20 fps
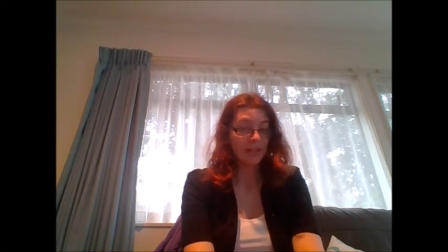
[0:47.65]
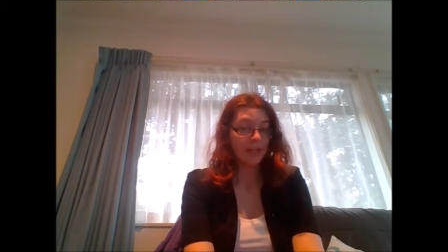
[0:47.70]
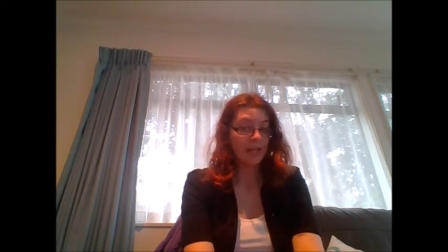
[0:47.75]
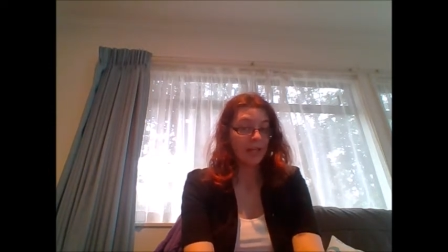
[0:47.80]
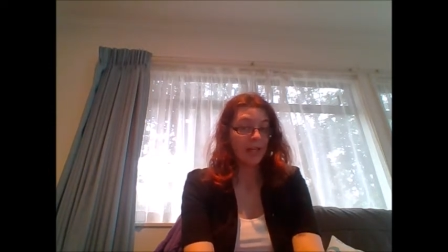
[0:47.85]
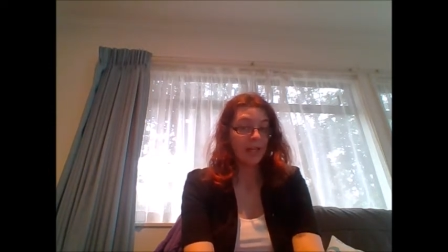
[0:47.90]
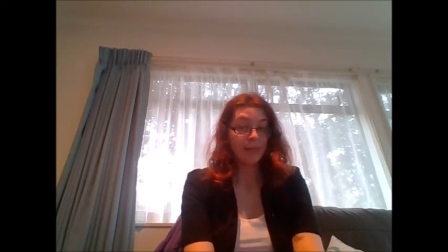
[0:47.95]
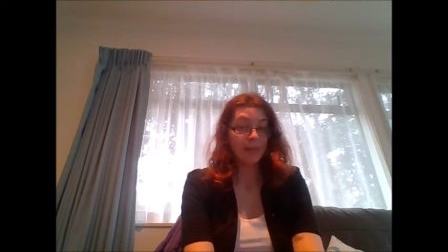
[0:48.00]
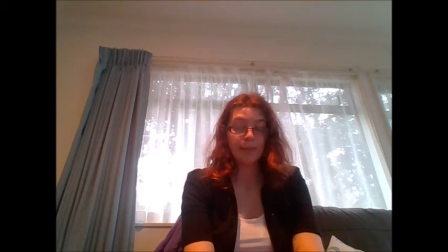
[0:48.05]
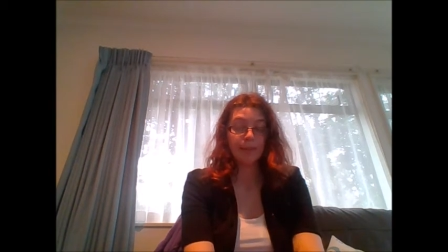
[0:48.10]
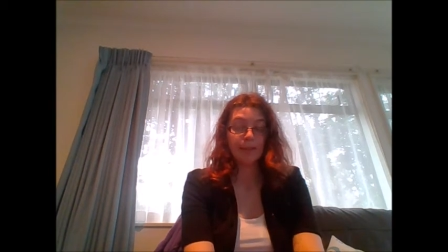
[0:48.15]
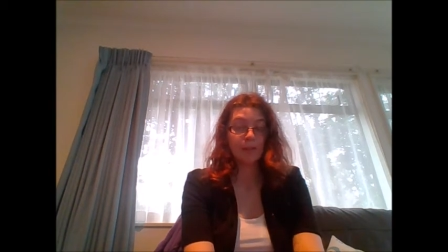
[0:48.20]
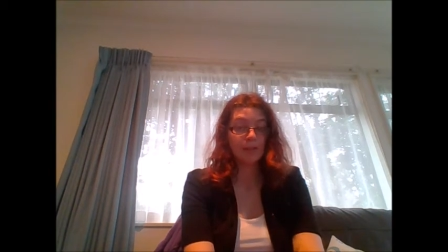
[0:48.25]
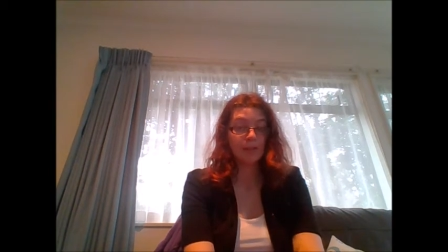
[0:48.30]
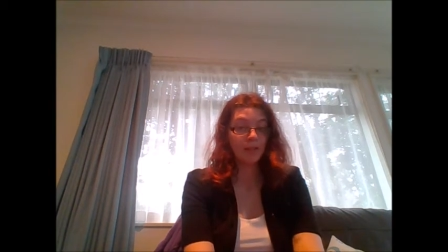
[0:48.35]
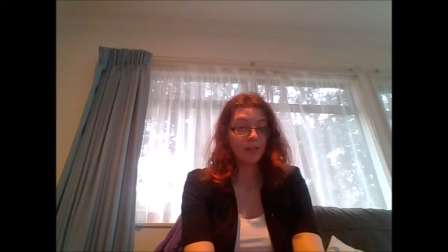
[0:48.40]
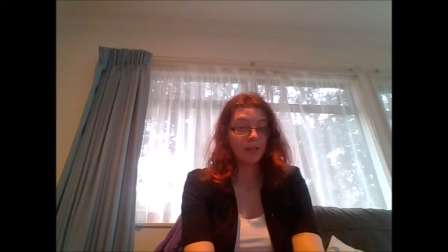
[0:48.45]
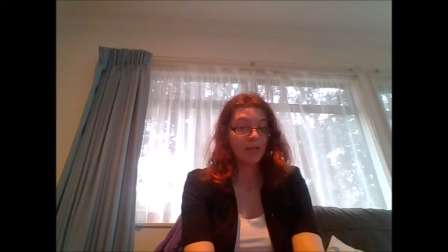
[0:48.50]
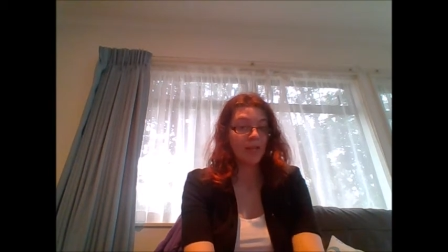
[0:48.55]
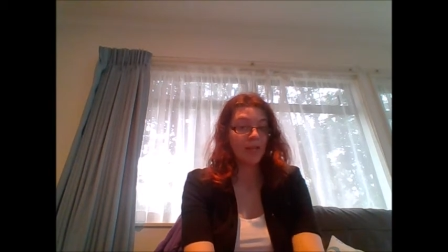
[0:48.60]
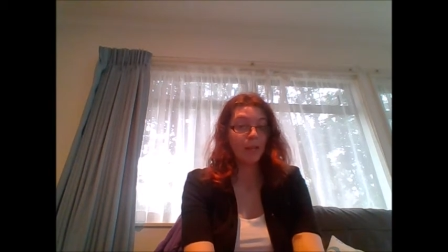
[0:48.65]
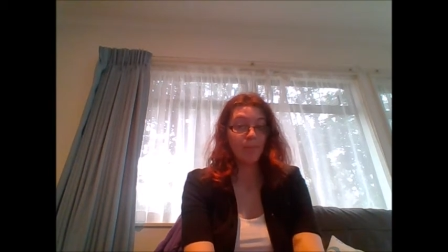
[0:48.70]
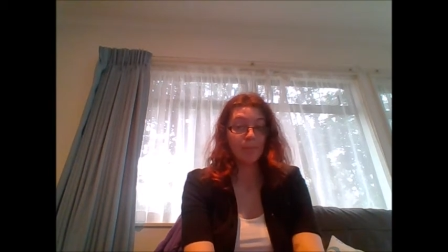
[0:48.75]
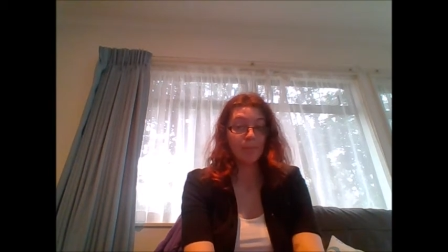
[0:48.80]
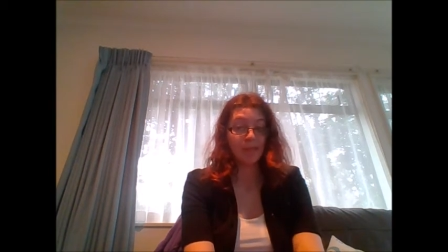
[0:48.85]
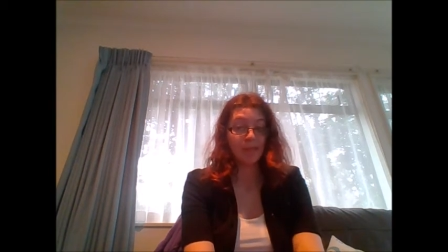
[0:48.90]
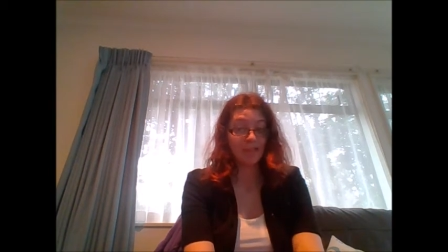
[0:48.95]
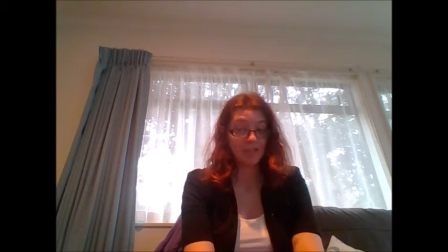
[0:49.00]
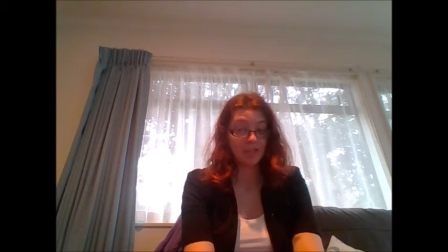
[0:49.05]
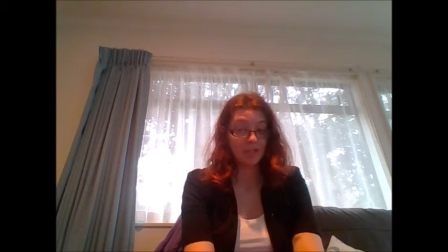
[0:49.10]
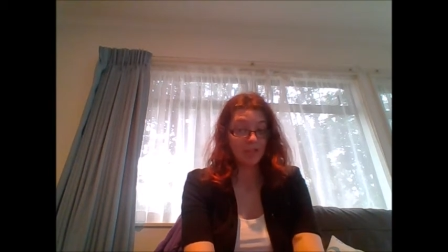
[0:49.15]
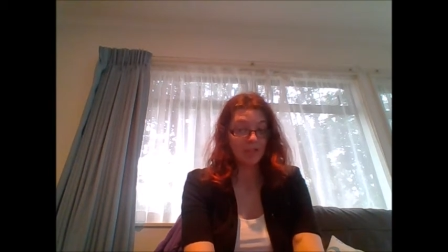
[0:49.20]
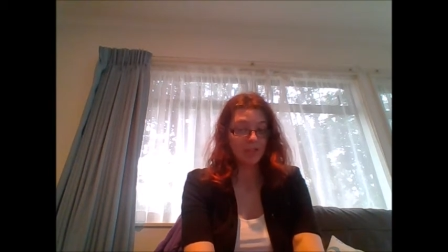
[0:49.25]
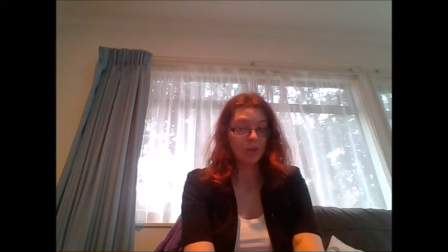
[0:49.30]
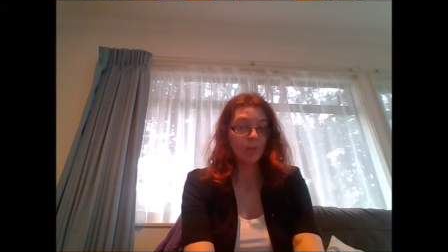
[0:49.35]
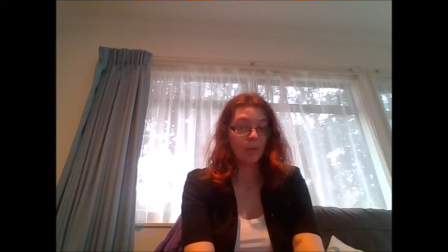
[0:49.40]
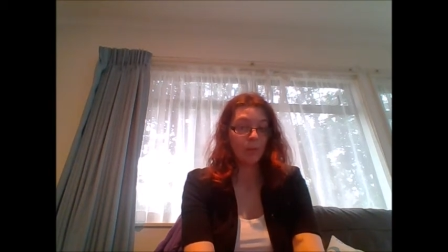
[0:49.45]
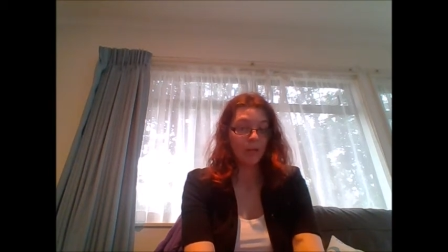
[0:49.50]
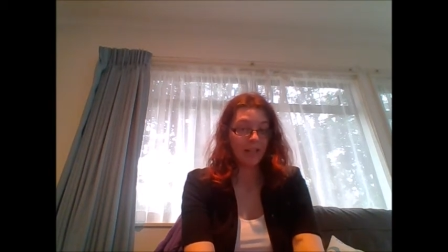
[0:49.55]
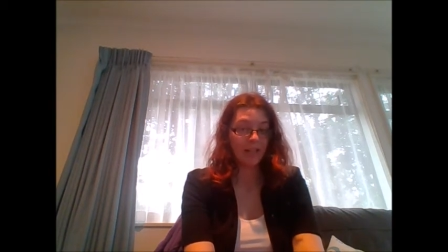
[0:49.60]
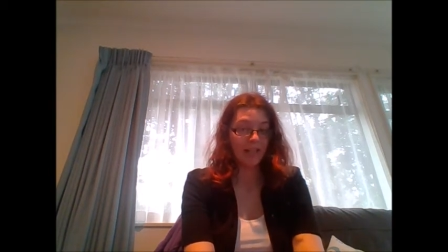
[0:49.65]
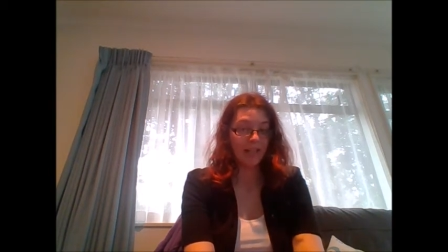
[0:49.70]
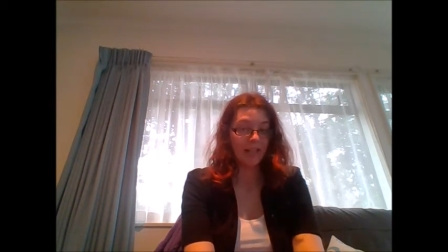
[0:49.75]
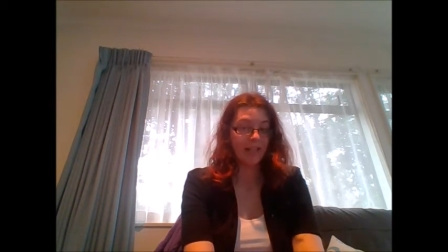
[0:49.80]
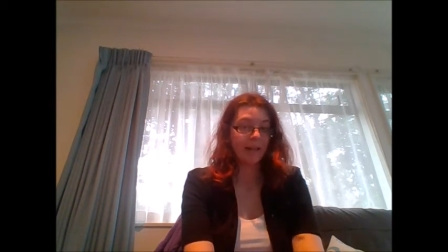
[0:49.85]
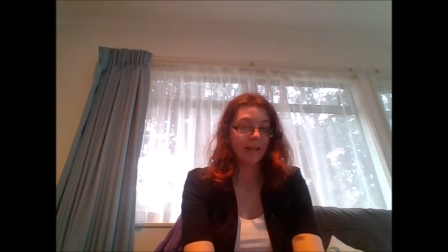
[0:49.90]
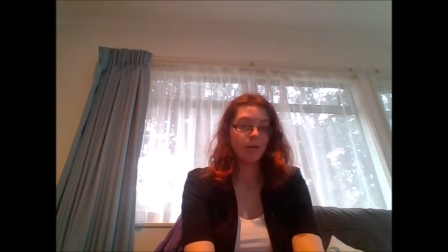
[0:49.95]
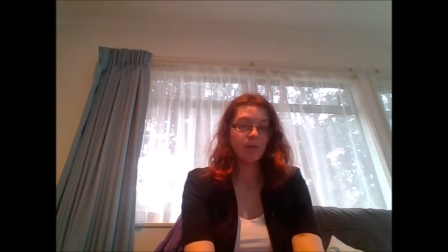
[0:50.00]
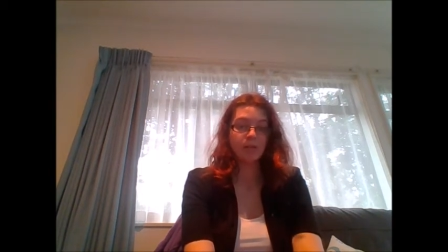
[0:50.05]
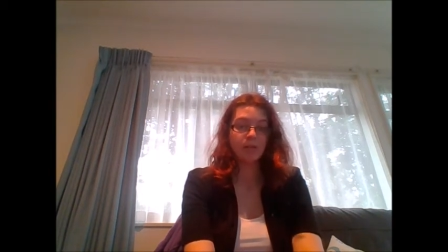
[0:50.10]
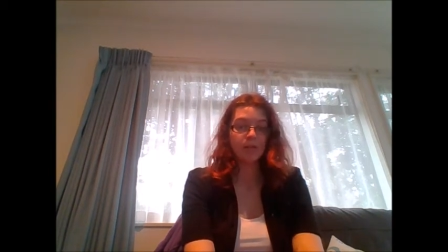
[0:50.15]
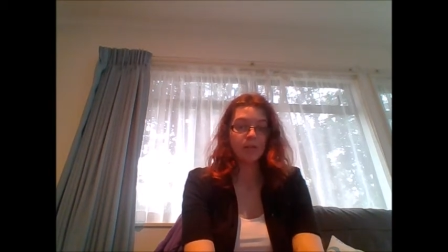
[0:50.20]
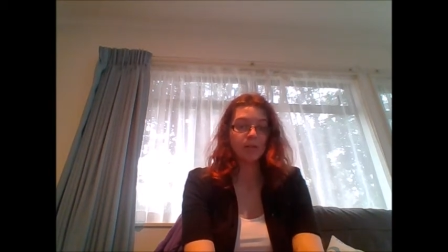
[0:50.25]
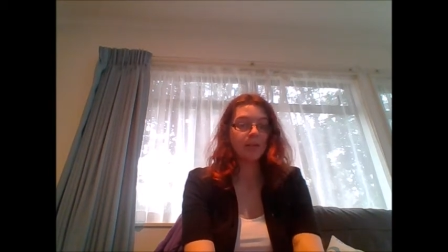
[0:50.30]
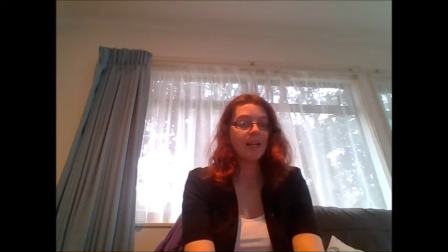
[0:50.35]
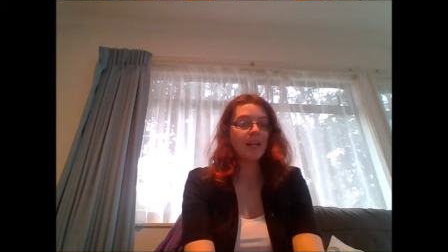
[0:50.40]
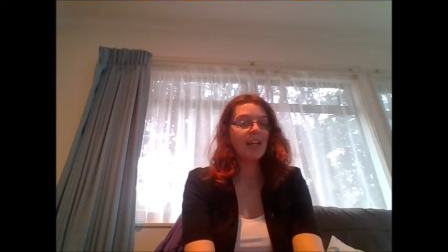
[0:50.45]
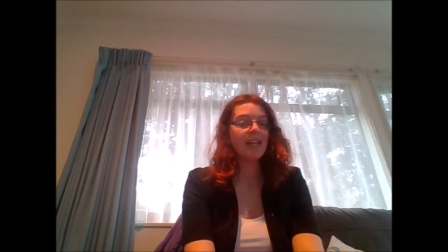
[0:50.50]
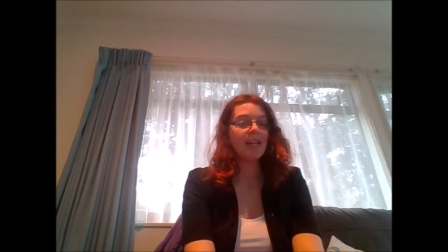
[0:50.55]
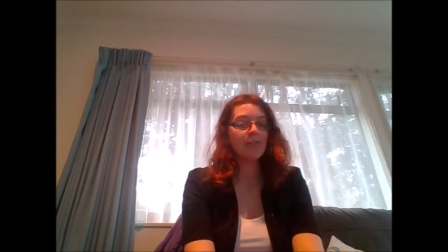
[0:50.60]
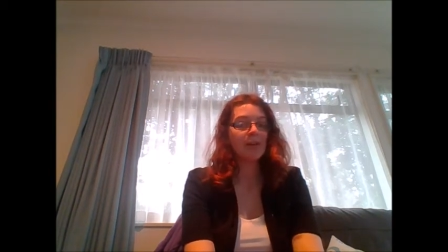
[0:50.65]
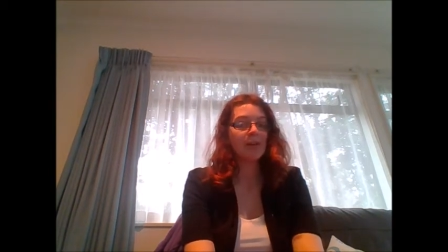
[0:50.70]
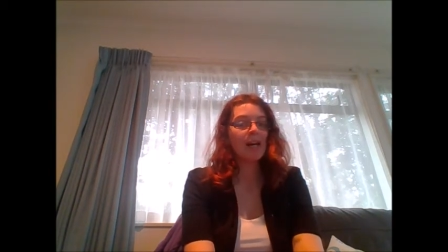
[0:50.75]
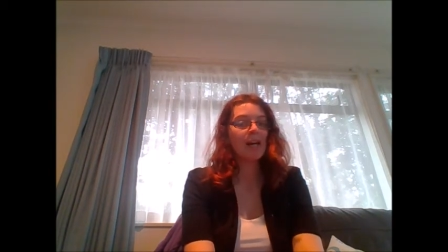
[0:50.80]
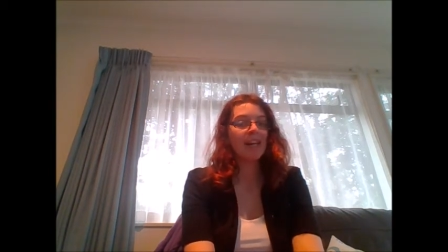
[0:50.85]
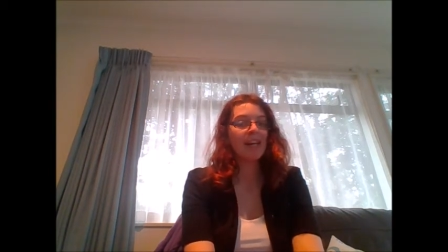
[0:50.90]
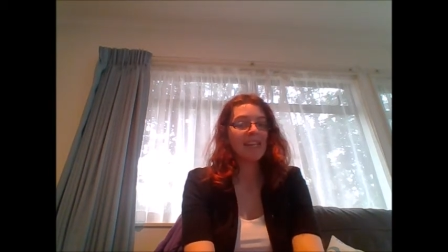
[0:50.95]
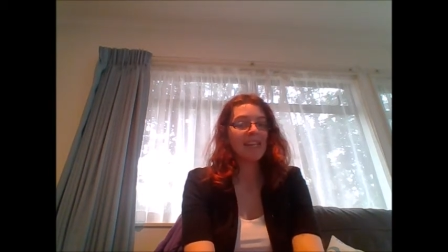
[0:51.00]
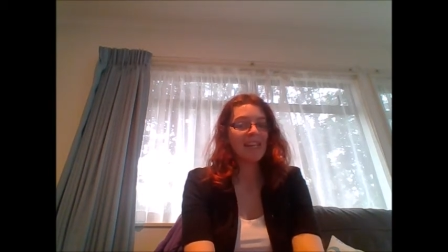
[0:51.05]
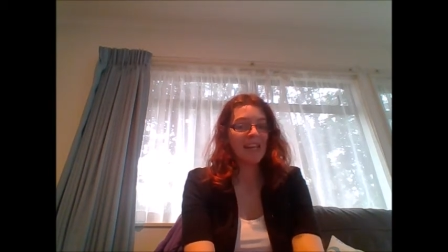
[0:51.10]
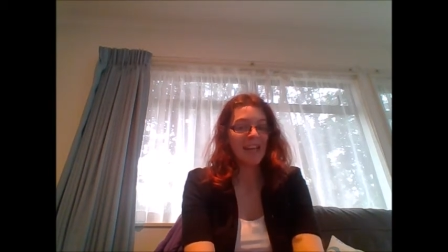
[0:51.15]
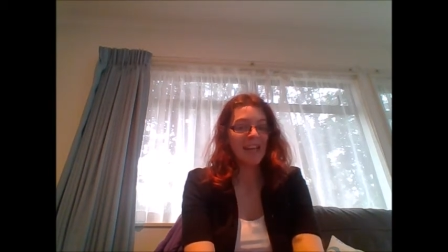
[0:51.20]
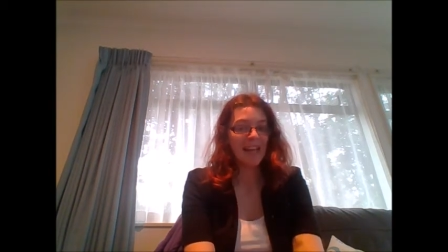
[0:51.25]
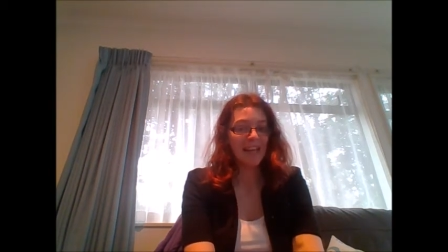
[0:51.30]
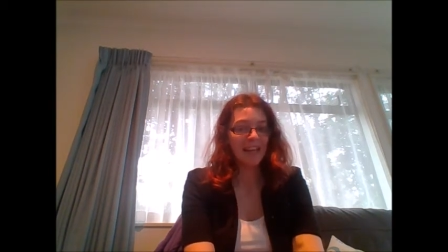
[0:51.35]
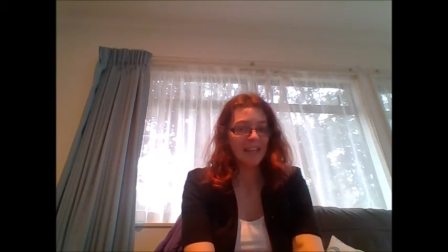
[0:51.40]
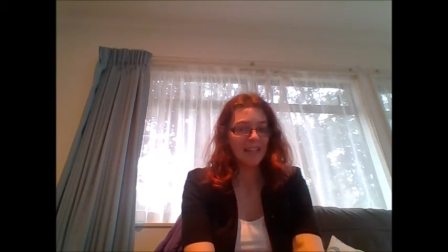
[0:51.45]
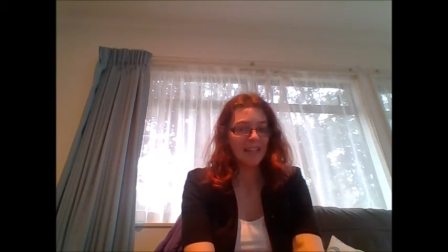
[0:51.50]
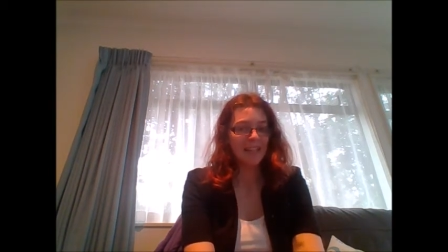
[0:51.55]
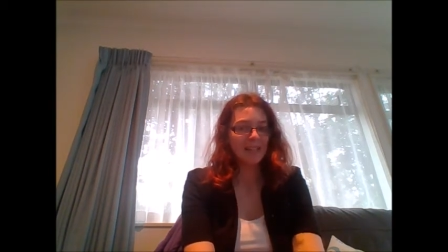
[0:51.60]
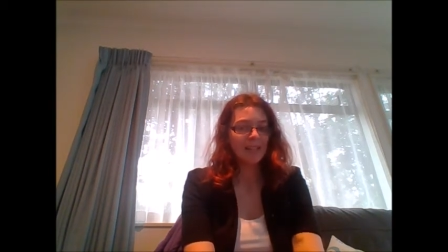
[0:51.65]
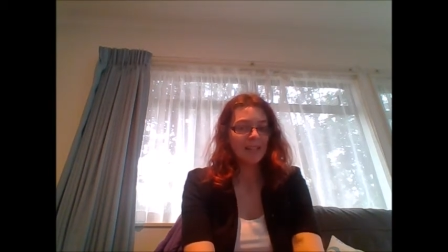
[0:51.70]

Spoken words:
I'm literally a message away and I will do whatever I can